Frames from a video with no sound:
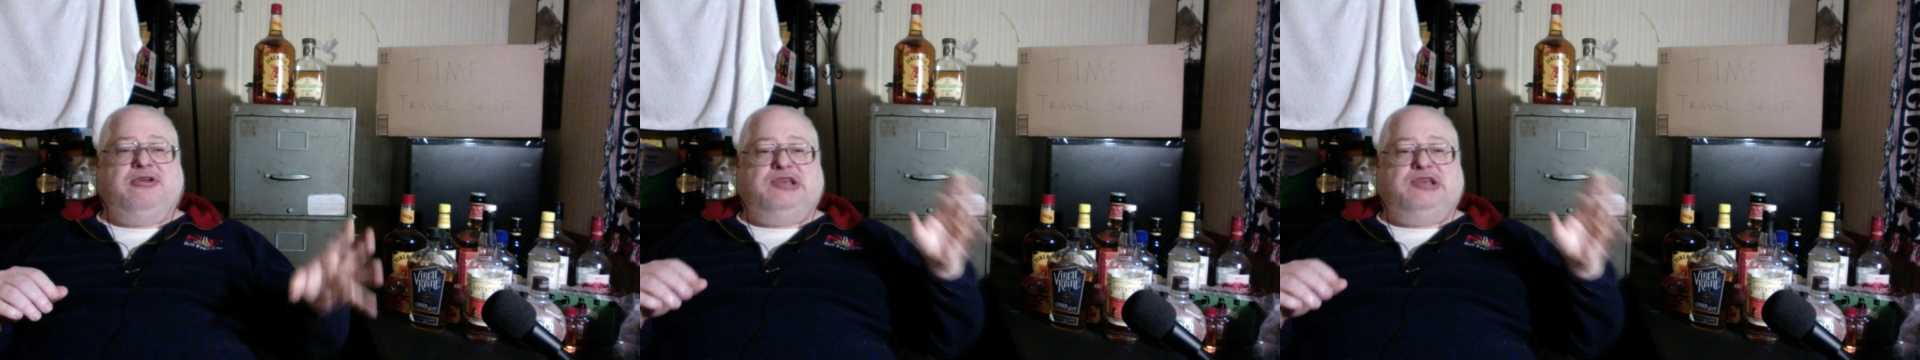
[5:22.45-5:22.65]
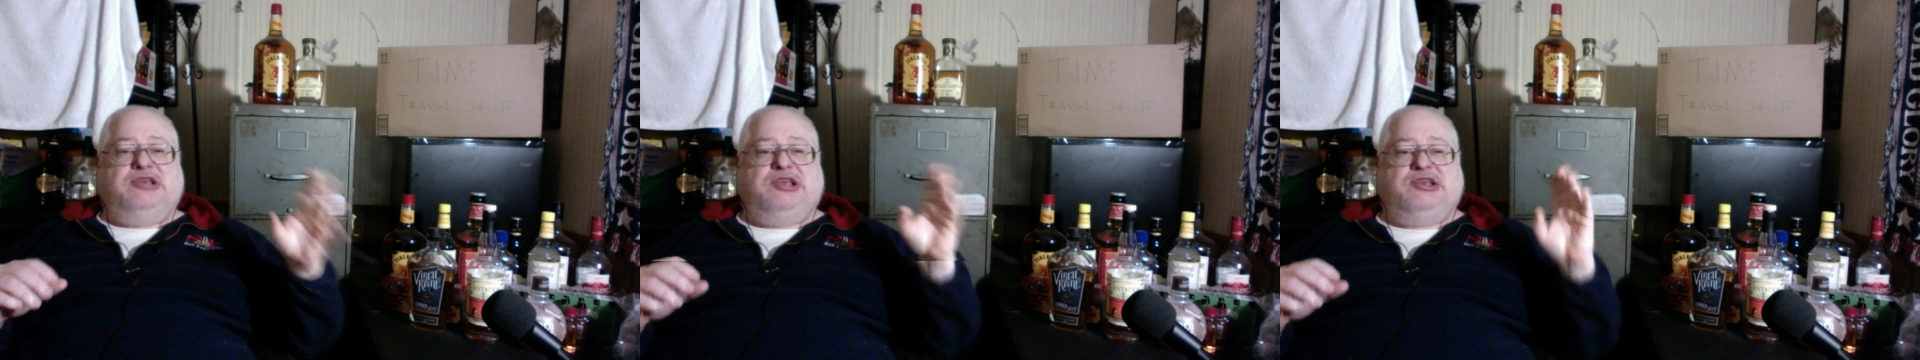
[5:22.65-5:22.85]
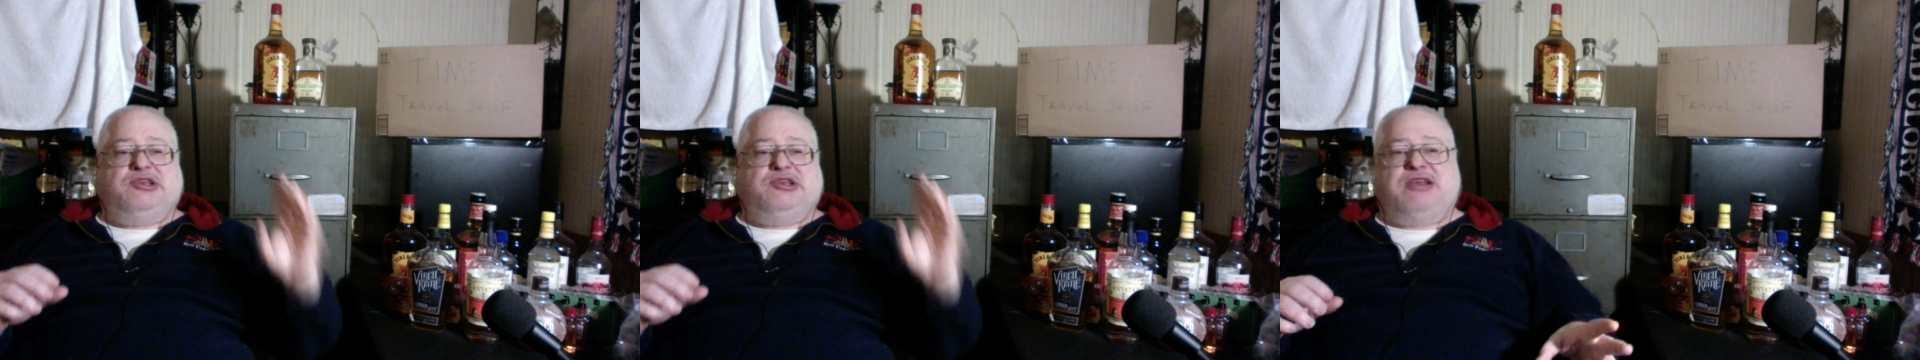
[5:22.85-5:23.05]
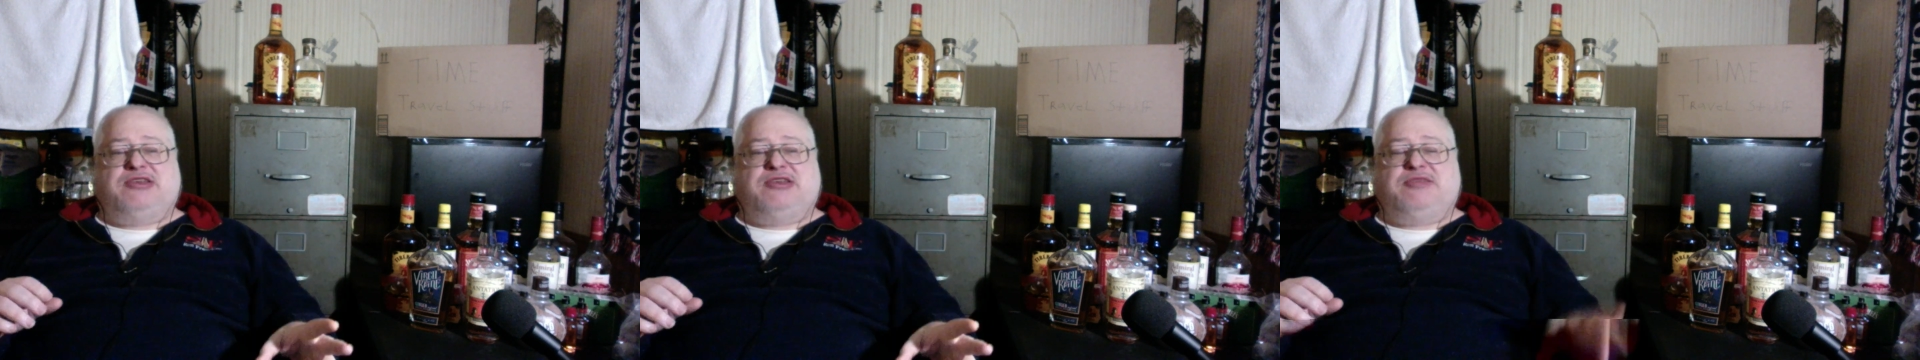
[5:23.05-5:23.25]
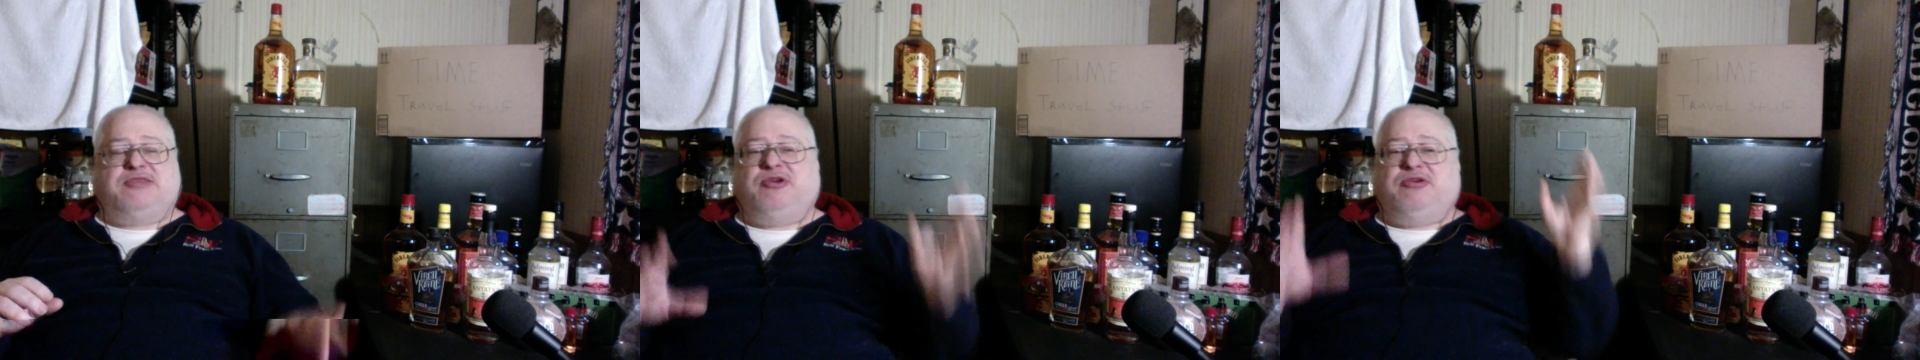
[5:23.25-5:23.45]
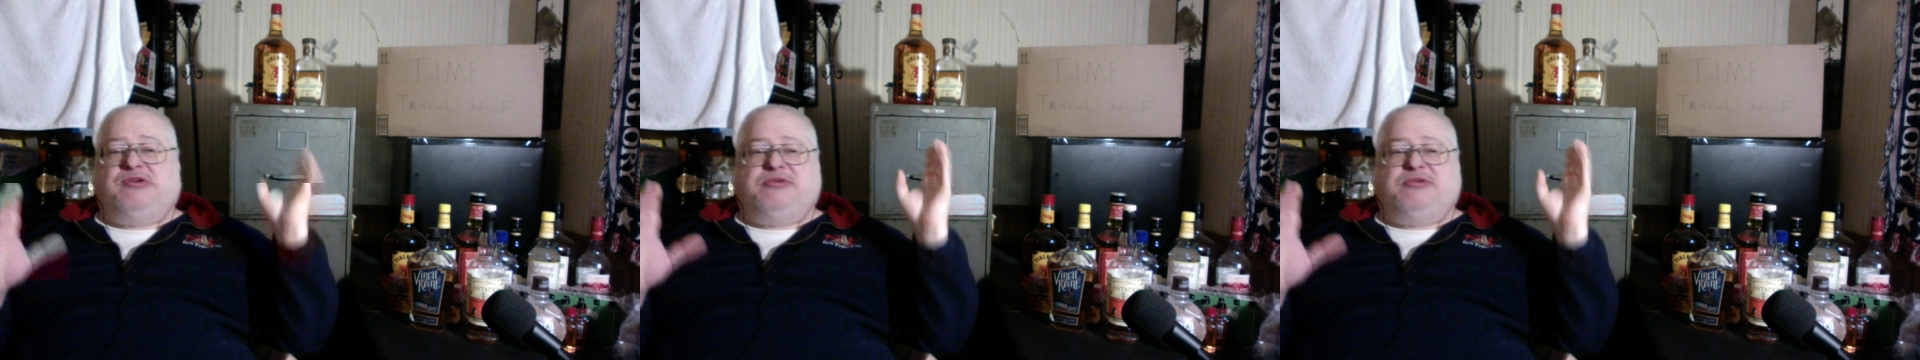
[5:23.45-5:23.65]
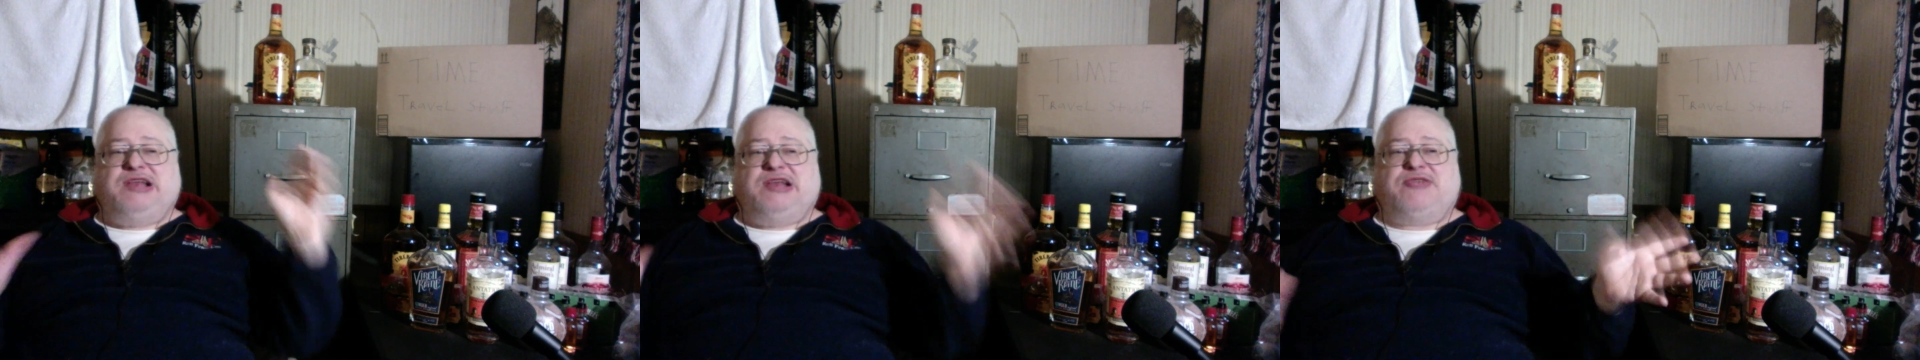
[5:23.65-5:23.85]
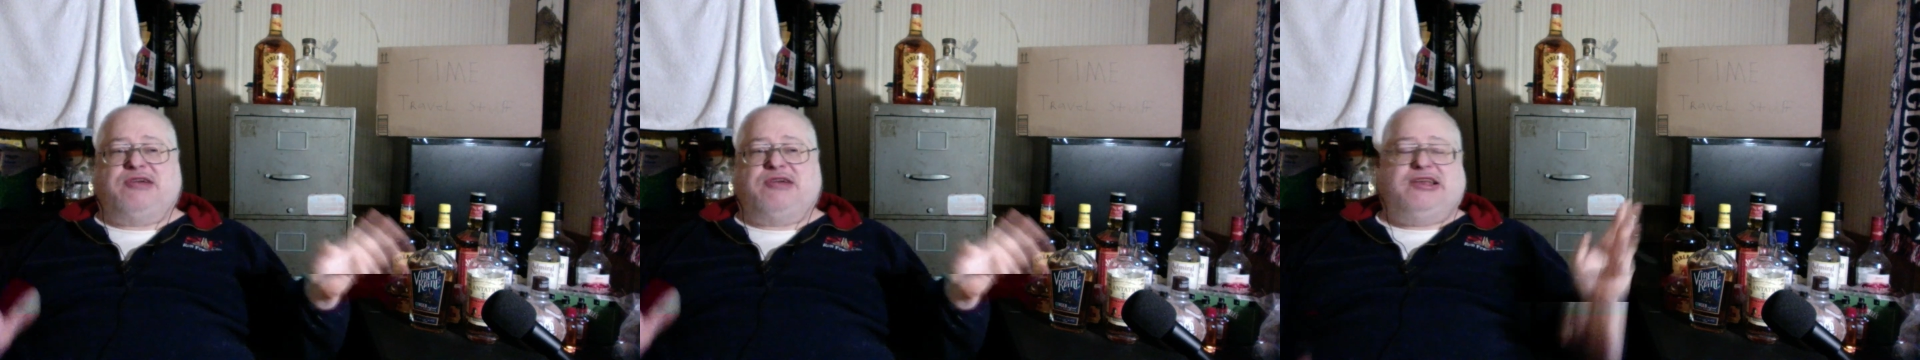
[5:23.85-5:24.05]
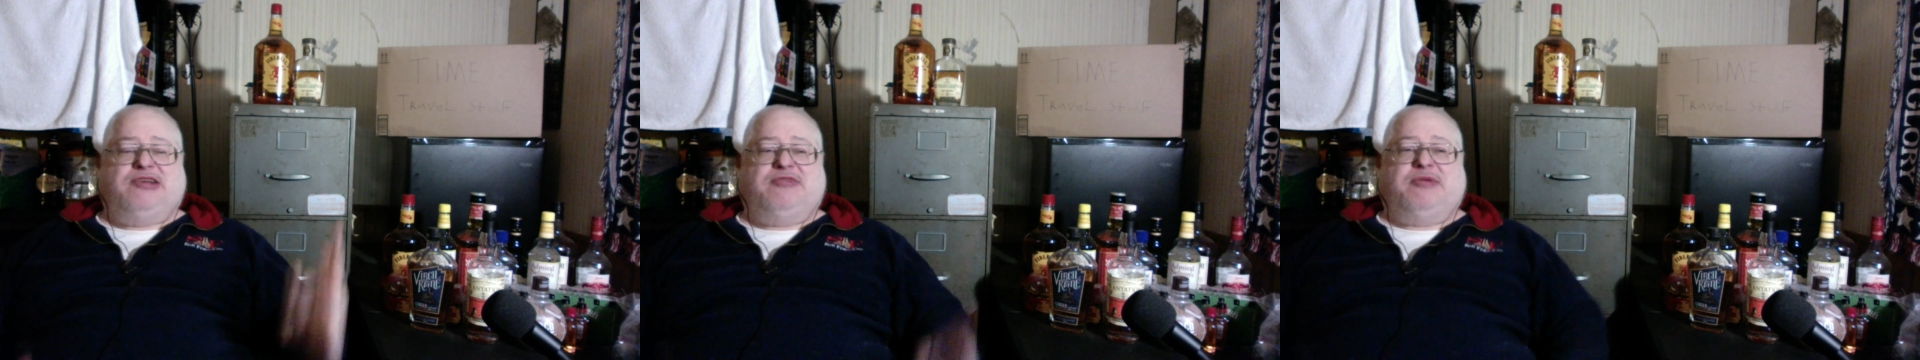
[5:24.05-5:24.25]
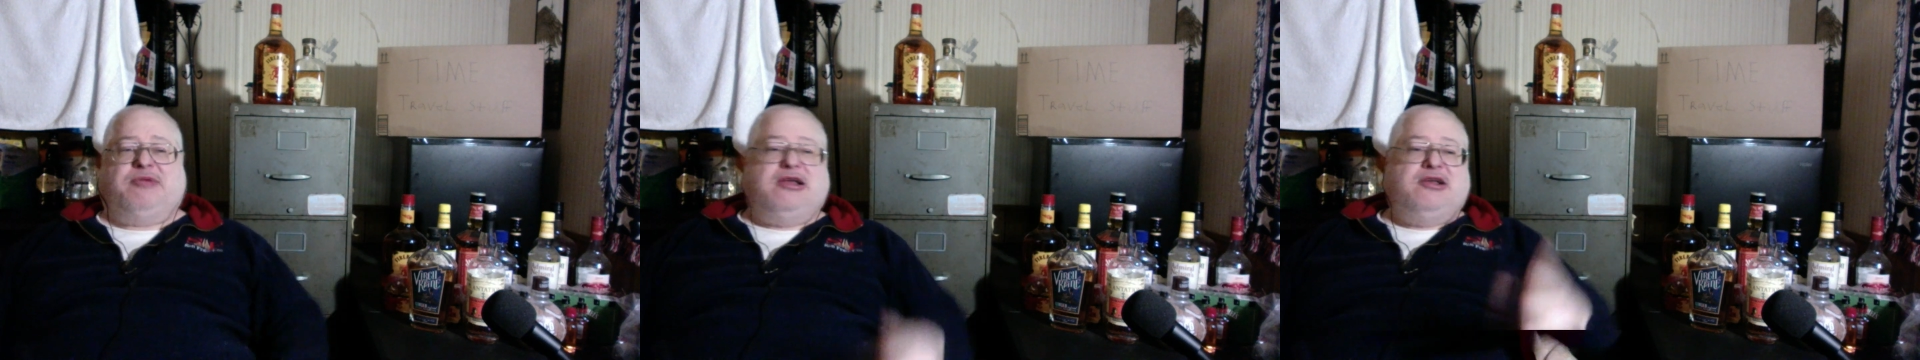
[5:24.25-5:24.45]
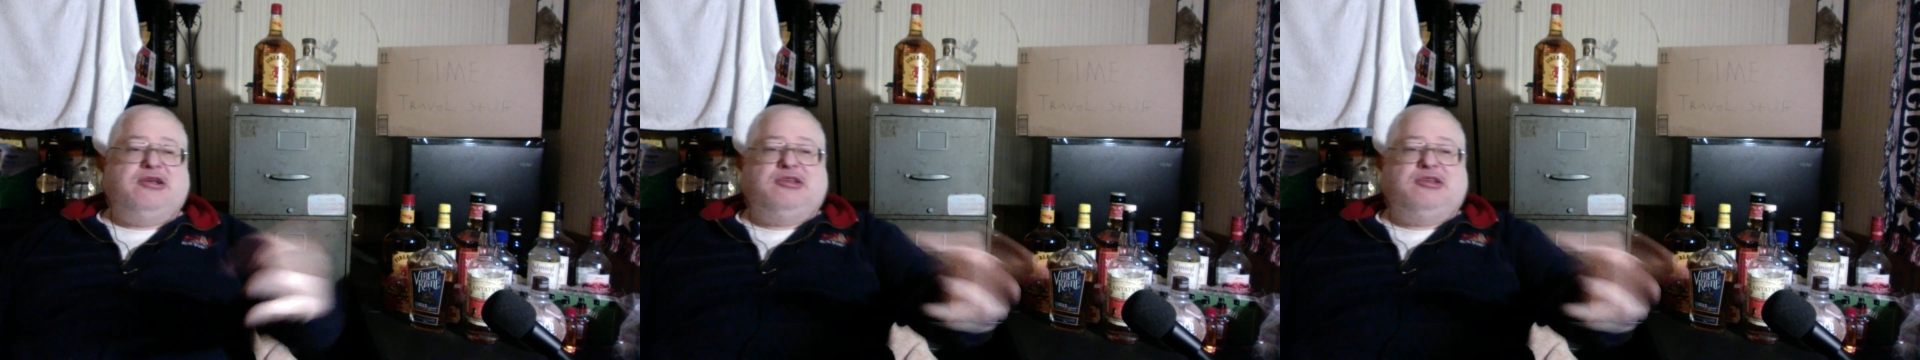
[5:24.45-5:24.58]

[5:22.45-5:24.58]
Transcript: She's just trying to subdue them. She's not trying to kill anybody.